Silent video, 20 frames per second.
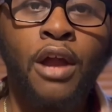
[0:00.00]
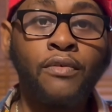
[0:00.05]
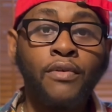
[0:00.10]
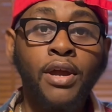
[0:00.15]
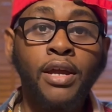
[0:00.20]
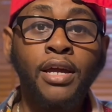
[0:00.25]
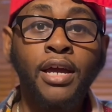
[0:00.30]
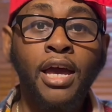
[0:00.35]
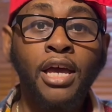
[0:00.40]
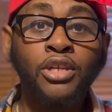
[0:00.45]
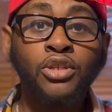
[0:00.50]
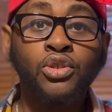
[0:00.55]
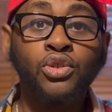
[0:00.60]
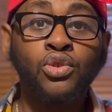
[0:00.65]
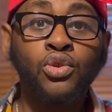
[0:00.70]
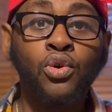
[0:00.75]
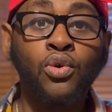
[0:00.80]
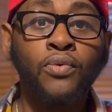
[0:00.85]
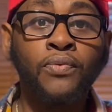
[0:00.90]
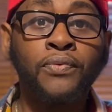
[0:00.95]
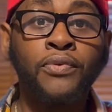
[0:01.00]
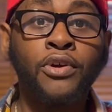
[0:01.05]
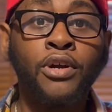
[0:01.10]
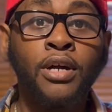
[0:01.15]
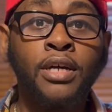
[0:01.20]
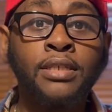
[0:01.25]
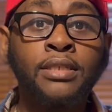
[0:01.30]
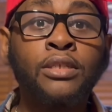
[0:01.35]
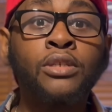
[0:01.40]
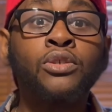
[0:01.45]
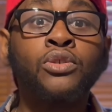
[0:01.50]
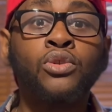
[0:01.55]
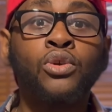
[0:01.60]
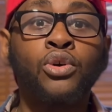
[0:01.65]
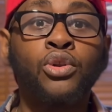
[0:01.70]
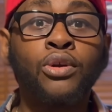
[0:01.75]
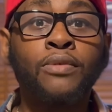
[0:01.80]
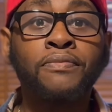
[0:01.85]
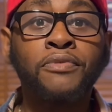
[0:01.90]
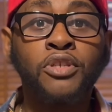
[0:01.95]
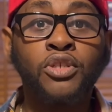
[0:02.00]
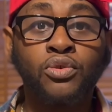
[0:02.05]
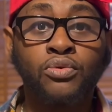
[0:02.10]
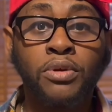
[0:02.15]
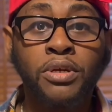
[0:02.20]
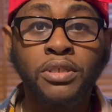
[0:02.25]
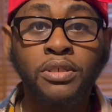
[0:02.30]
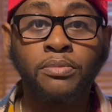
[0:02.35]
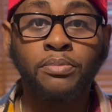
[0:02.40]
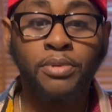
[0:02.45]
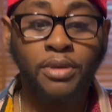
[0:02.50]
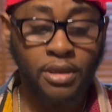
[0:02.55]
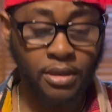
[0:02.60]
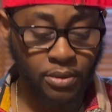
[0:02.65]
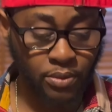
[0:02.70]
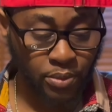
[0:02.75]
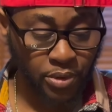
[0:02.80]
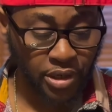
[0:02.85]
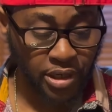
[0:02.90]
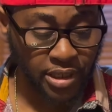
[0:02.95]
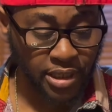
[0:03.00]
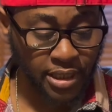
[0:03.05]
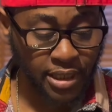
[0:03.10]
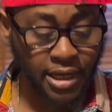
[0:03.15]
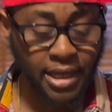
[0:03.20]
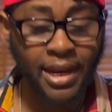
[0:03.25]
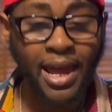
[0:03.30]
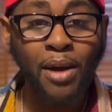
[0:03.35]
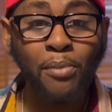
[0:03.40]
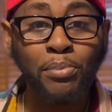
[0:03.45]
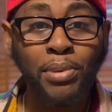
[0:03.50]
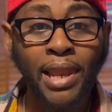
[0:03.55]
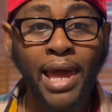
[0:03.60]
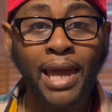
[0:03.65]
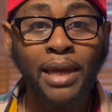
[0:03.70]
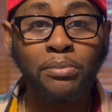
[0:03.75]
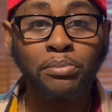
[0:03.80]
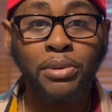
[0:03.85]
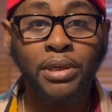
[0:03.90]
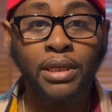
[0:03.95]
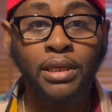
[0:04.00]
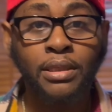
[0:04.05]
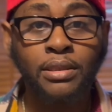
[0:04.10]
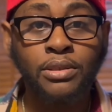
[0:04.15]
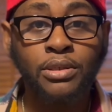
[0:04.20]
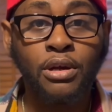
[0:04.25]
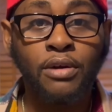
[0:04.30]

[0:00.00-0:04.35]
right, guys, so for us to start off this recipe, we're gonna get our black beans. All